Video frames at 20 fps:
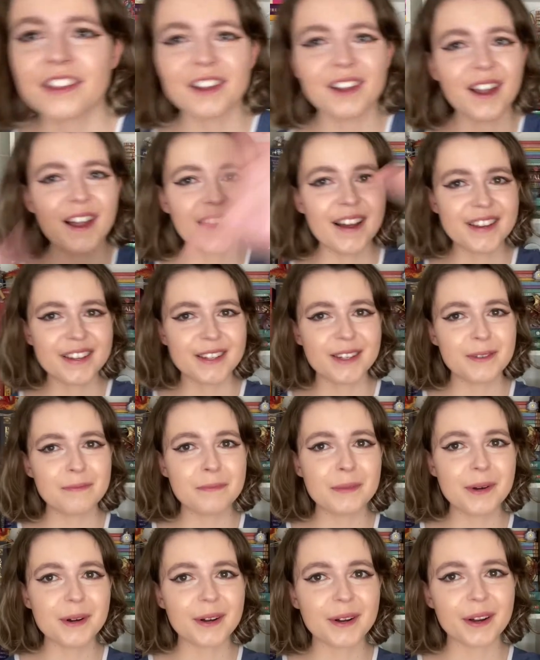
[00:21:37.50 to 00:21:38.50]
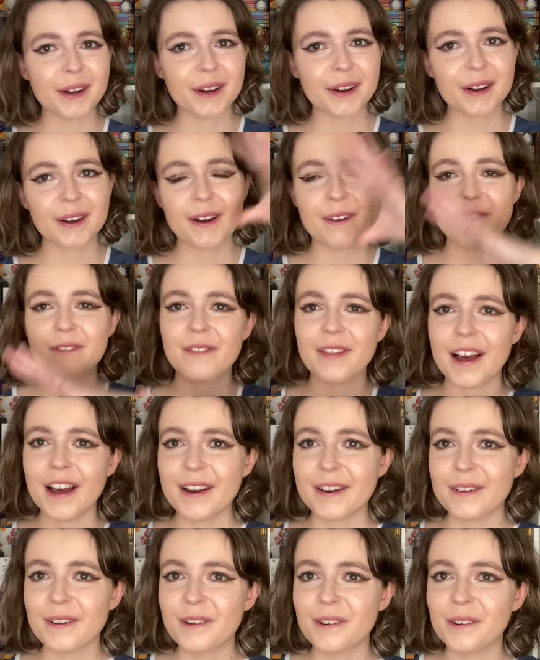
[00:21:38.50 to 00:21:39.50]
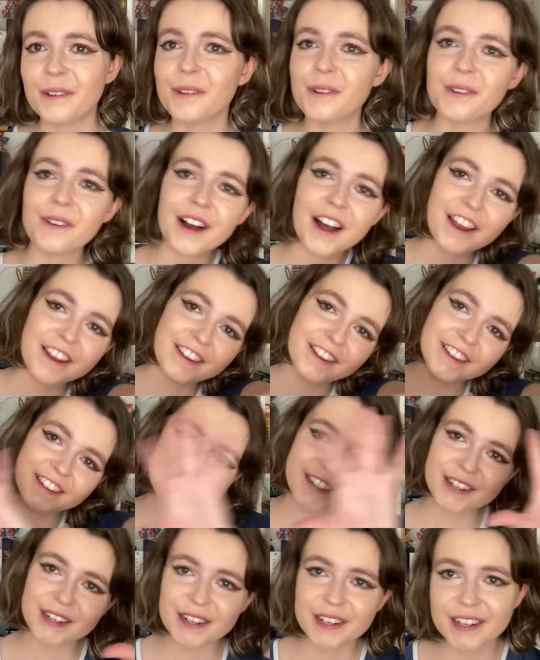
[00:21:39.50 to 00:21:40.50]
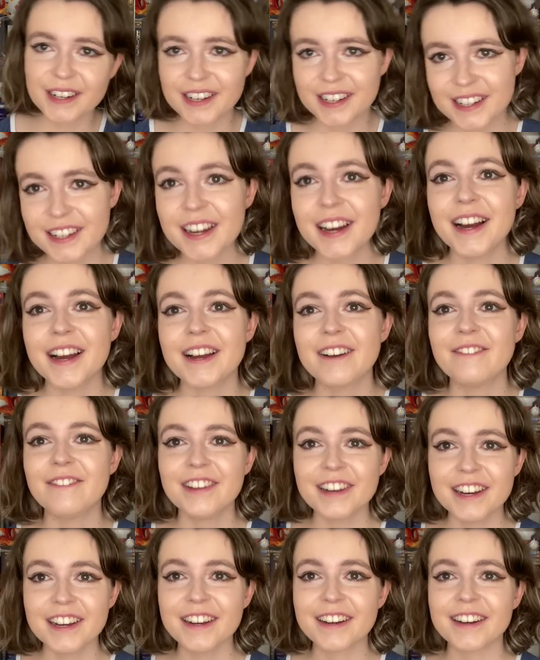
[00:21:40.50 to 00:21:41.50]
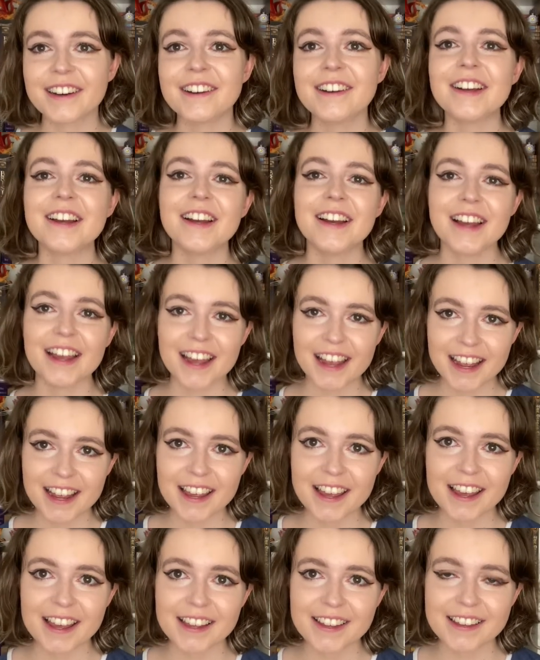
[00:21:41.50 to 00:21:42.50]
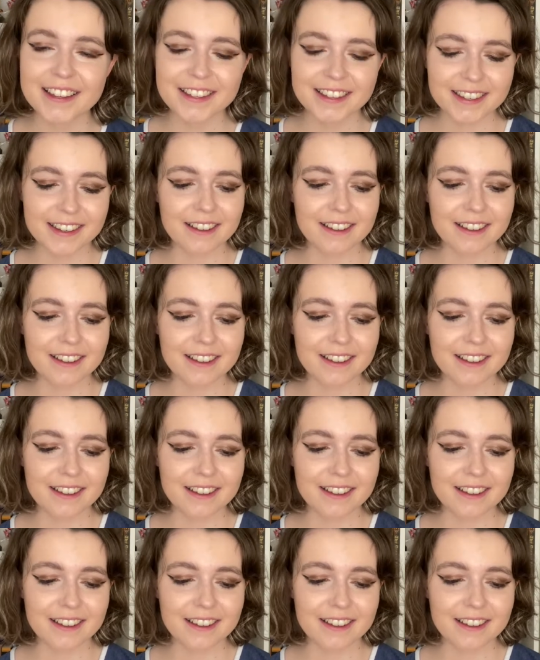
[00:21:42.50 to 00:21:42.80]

last book of that haul and this entire video is